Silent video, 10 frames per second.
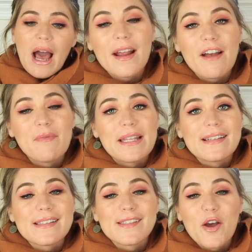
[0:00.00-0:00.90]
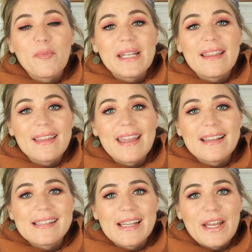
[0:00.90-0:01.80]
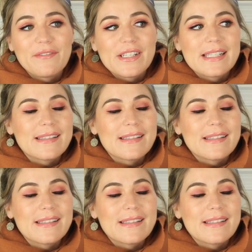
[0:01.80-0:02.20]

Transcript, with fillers: There have been so many things that have just